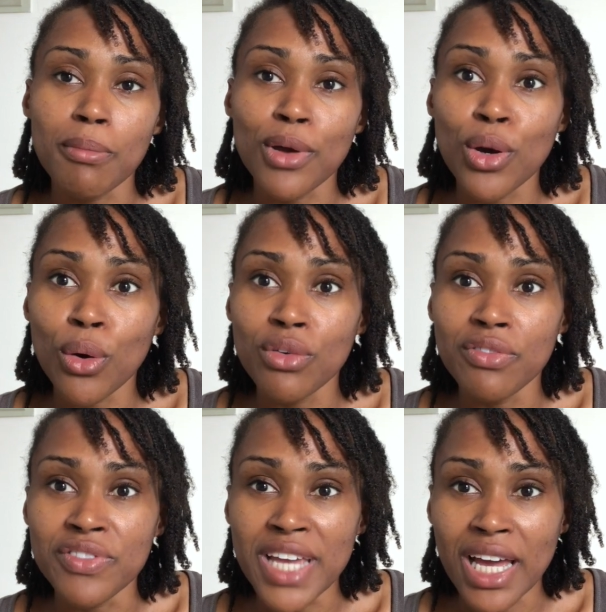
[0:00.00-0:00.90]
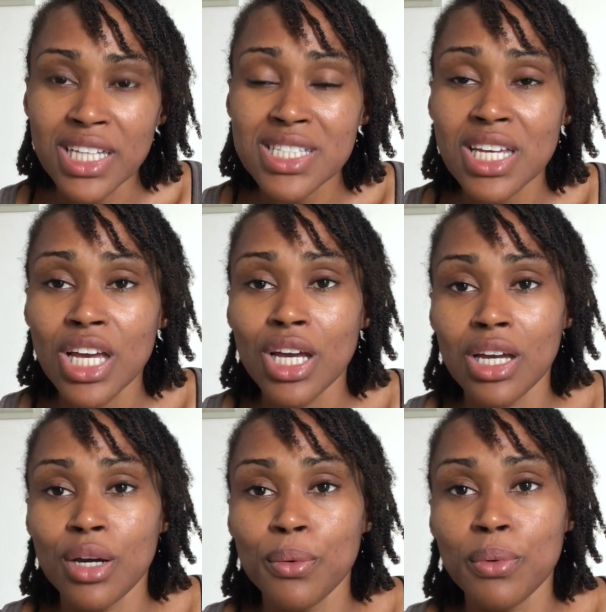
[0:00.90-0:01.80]
Go Viet,
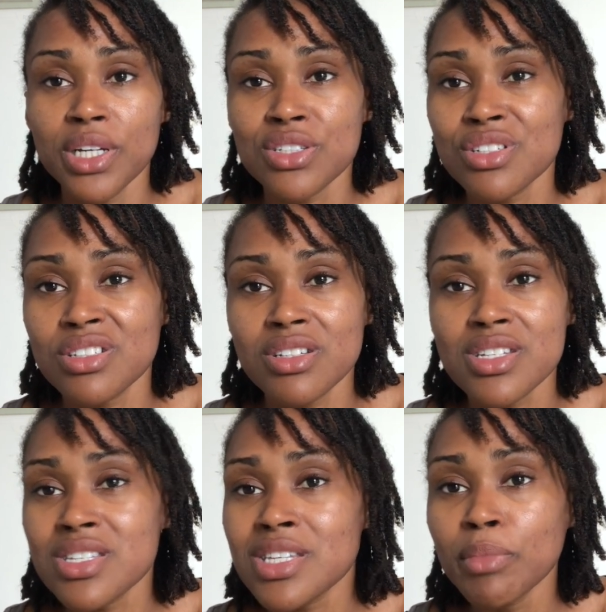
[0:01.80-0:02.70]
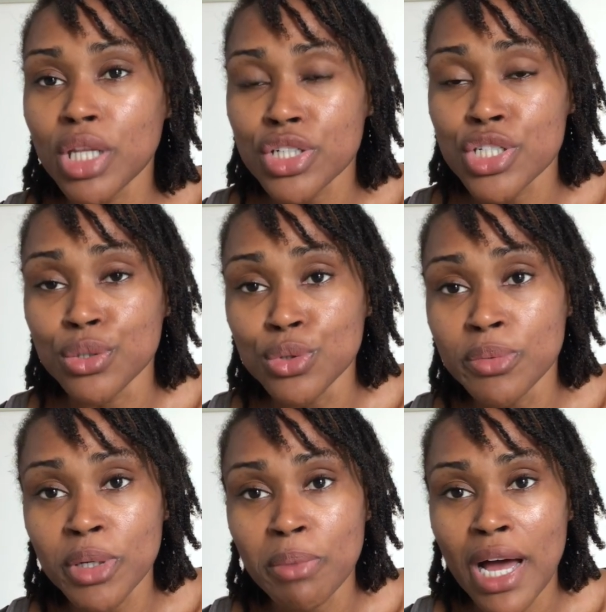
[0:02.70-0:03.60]
which is similar to
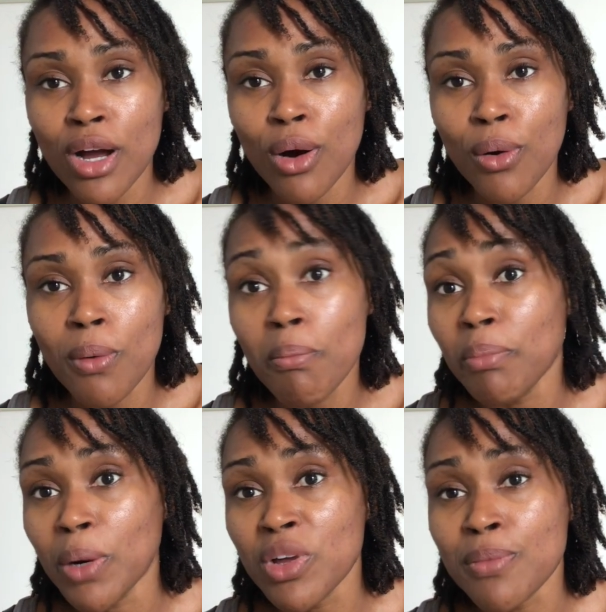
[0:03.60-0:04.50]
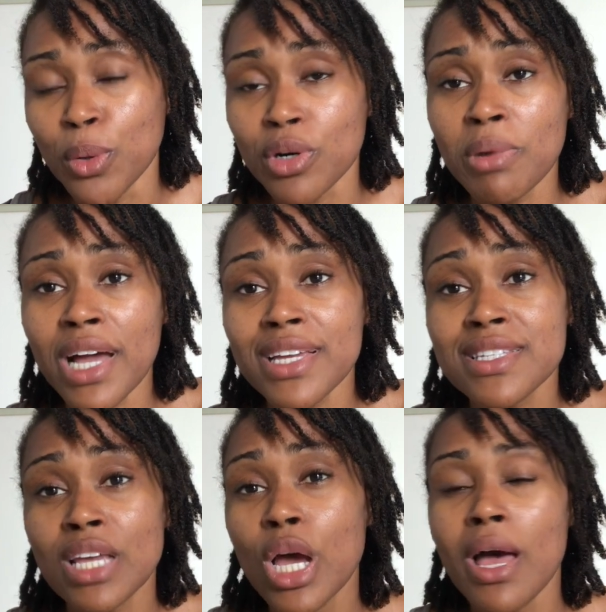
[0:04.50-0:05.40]
Uber back home, but with motorbikes.
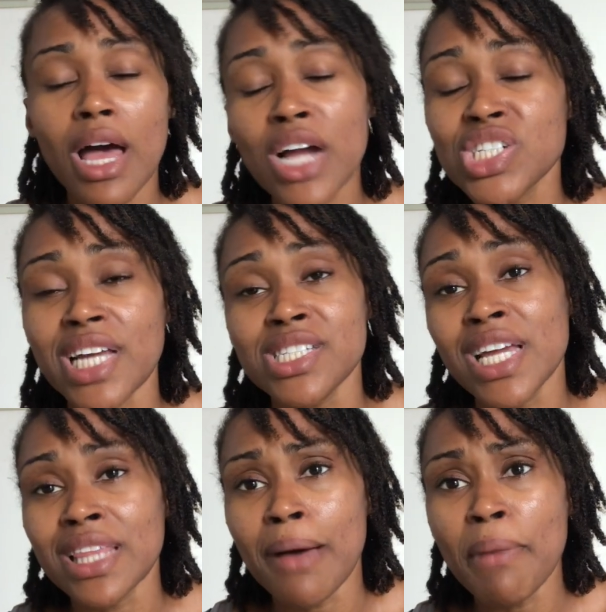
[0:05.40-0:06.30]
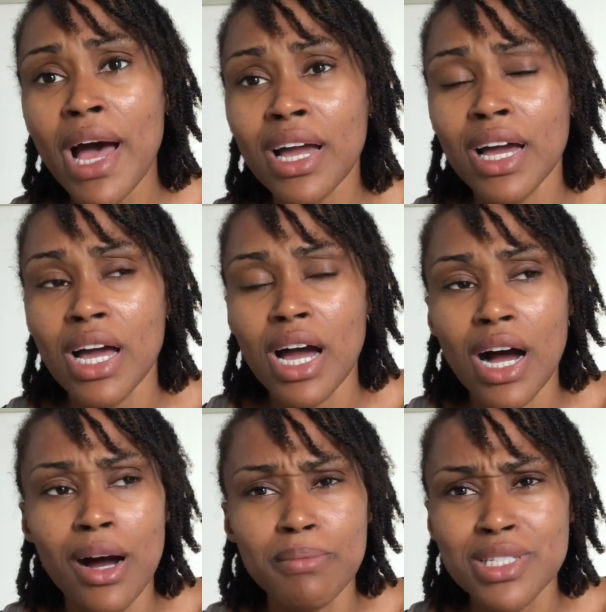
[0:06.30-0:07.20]
Actually, I take that back.
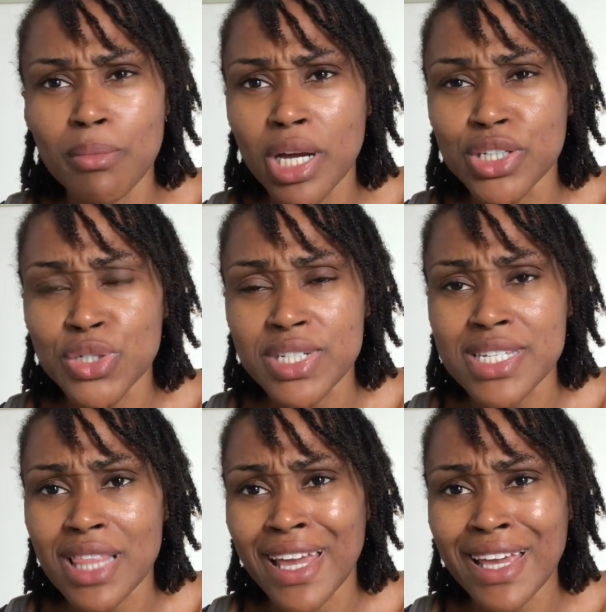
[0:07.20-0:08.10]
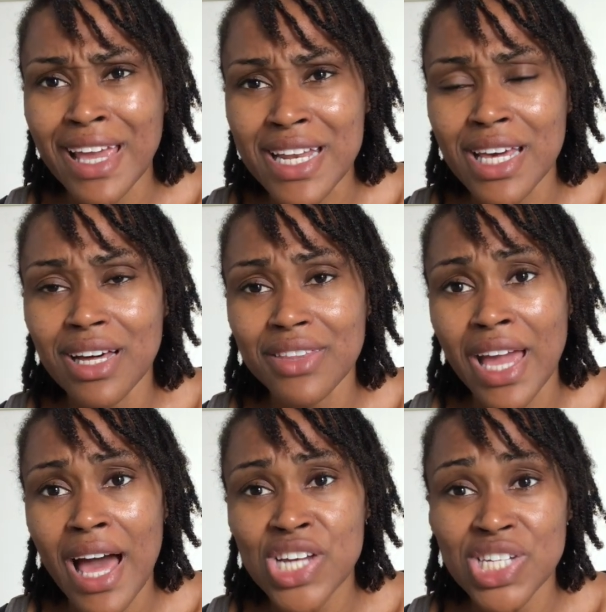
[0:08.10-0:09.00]
Some countries like Kenya, they
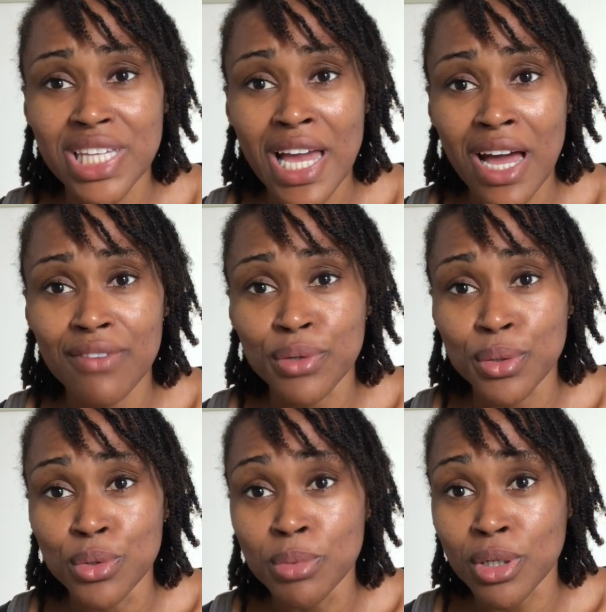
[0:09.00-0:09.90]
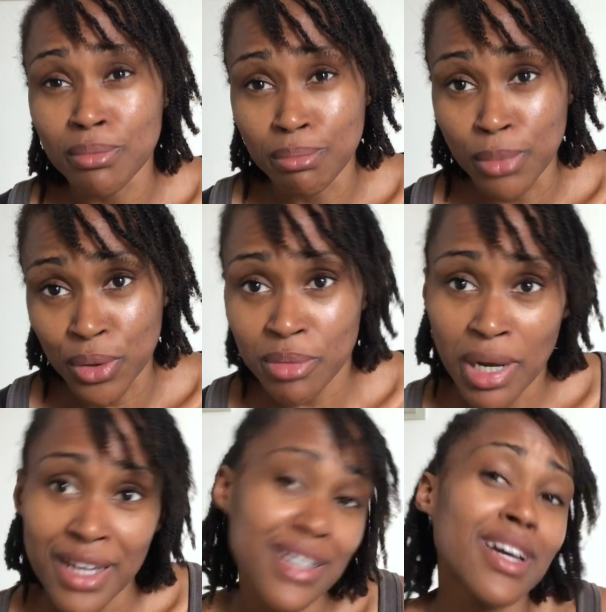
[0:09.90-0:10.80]
actually have Uber
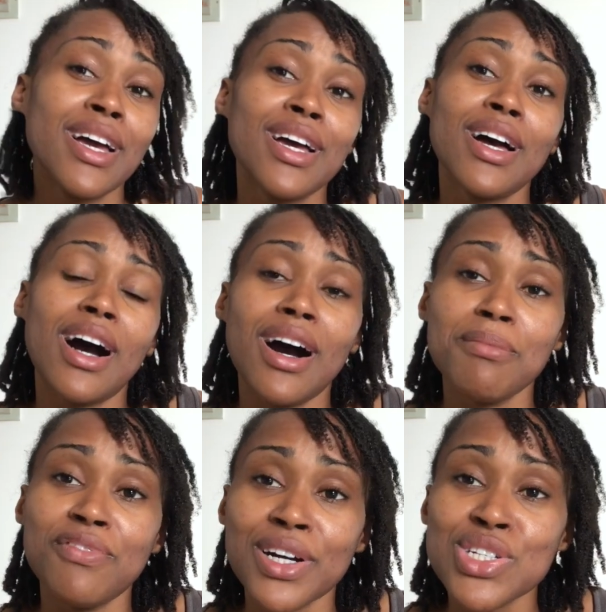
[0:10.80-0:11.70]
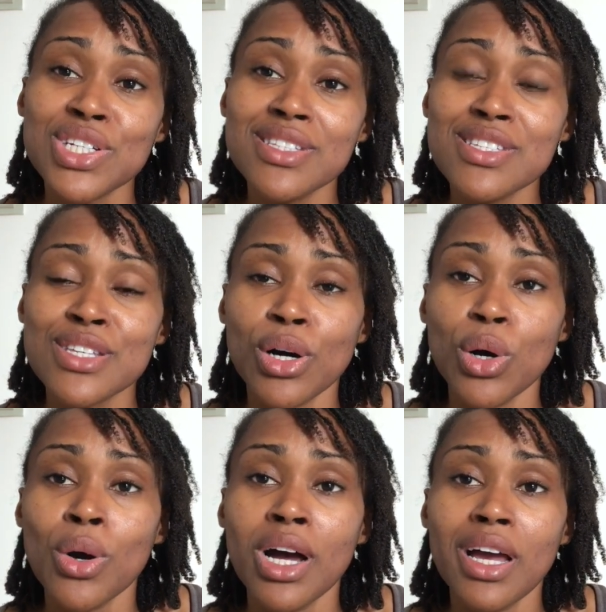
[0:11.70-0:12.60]
motorbike function.
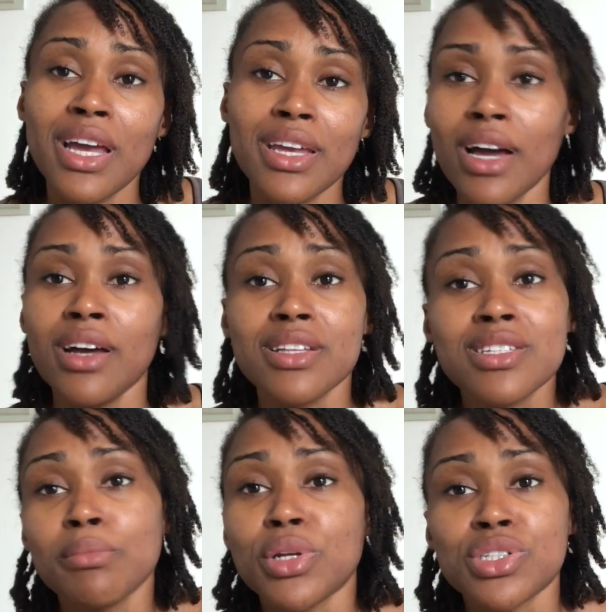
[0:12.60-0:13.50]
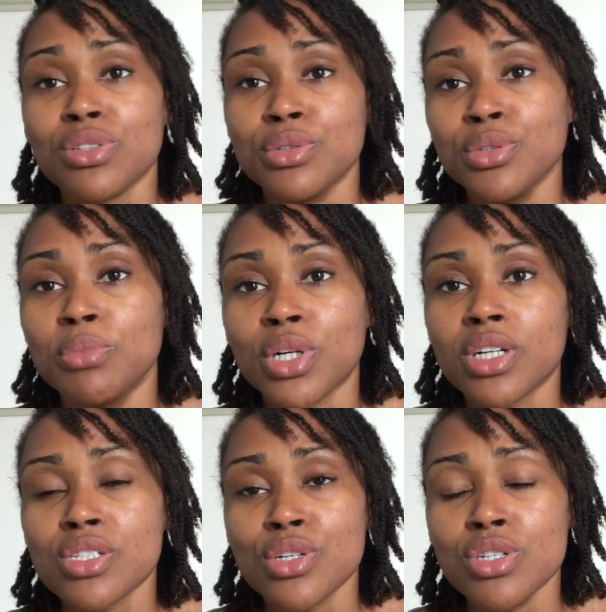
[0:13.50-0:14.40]
So yeah, it's similar to Uber.
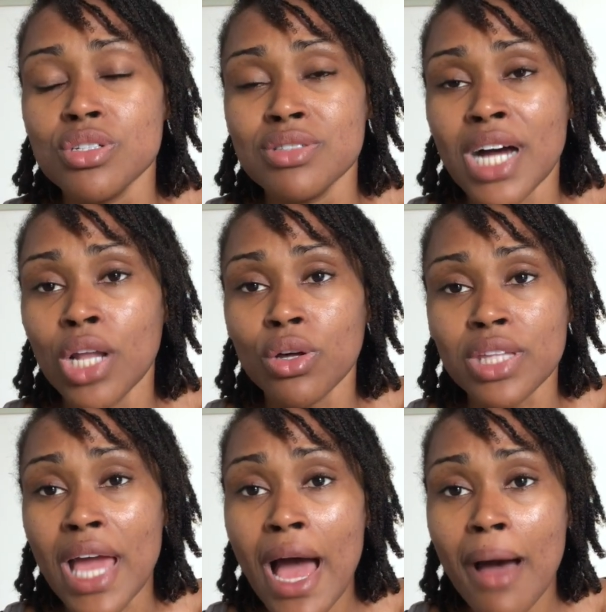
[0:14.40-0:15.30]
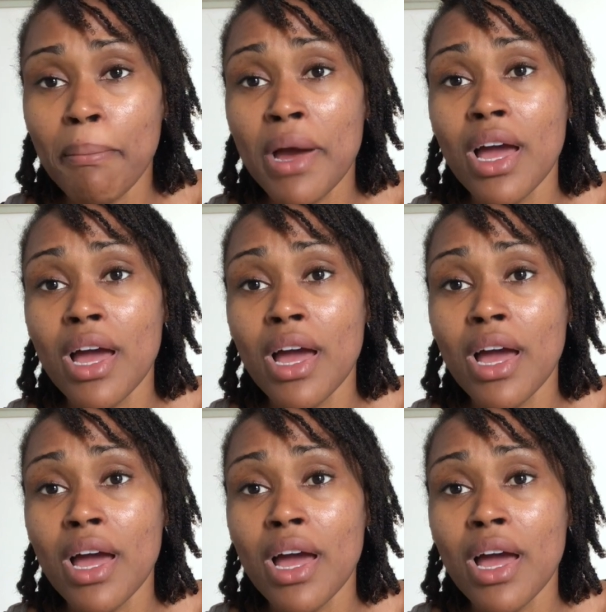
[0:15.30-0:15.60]
So you download the app.